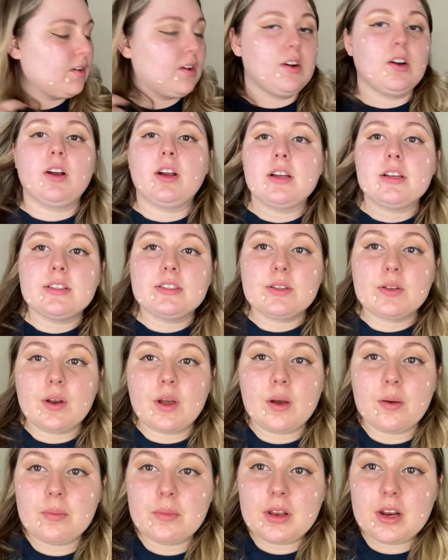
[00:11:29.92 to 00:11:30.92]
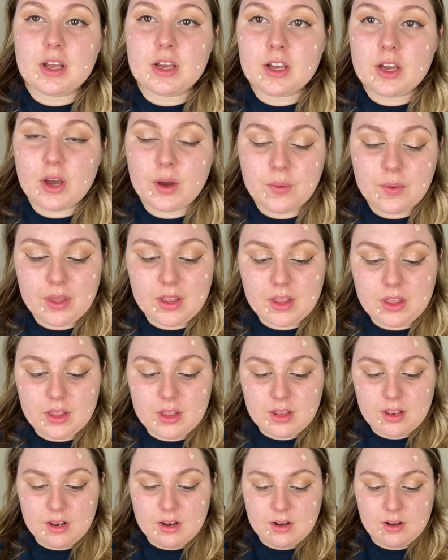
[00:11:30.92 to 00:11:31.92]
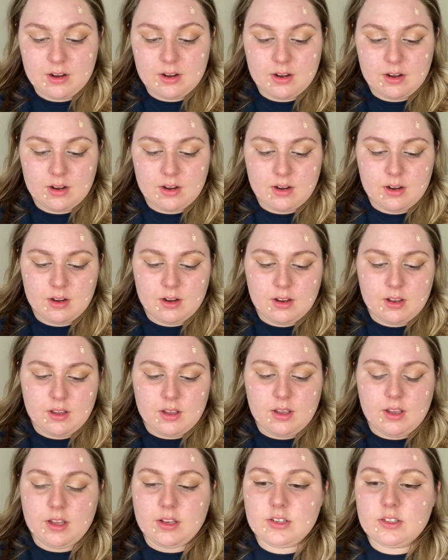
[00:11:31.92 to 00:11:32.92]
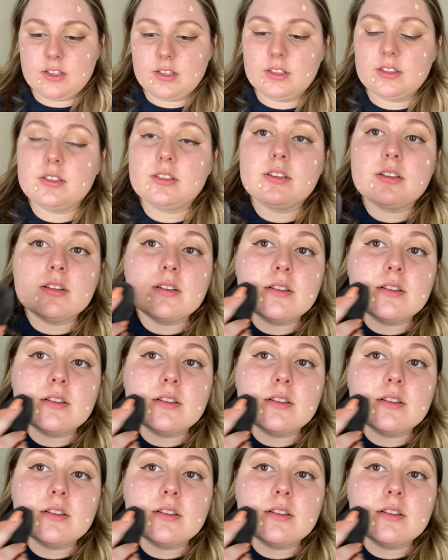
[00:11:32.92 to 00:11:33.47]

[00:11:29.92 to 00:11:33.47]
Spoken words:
All right, so now I'm gonna go in and just